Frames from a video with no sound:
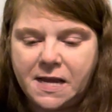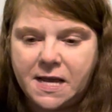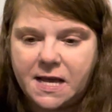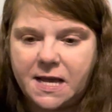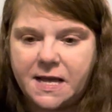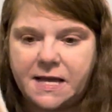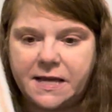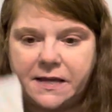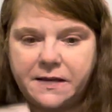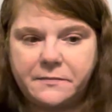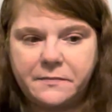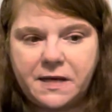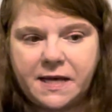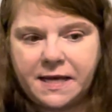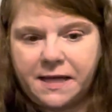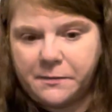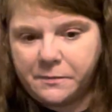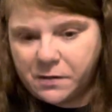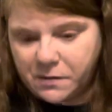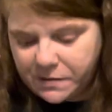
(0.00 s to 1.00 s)
I
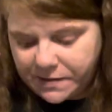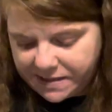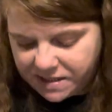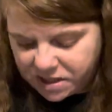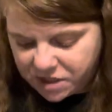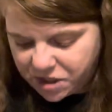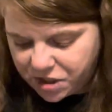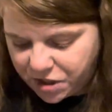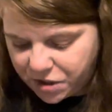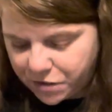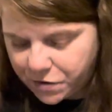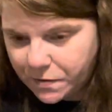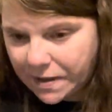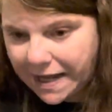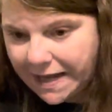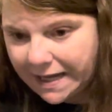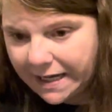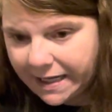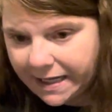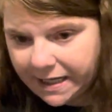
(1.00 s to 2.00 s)
am going to do
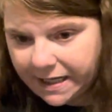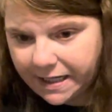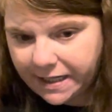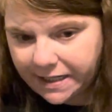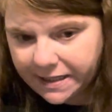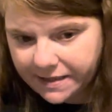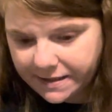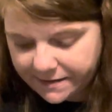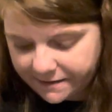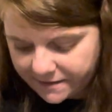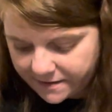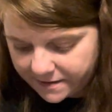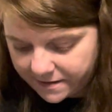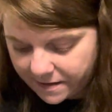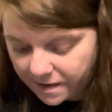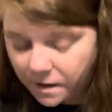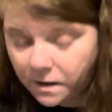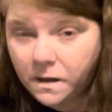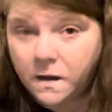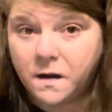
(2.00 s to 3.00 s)
a
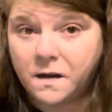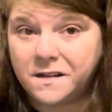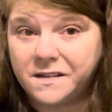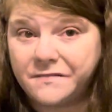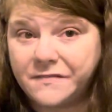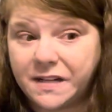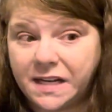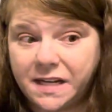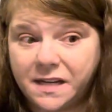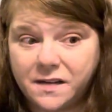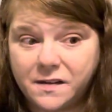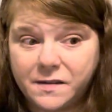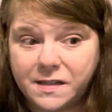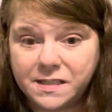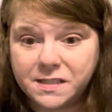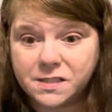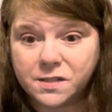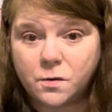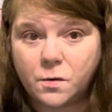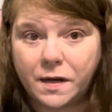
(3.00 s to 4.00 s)
haul video
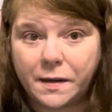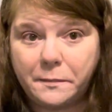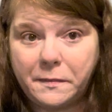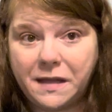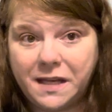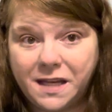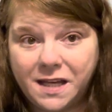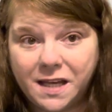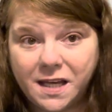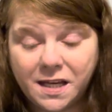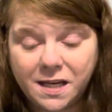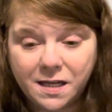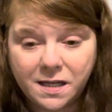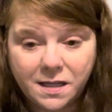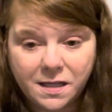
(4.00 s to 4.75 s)
that's quite big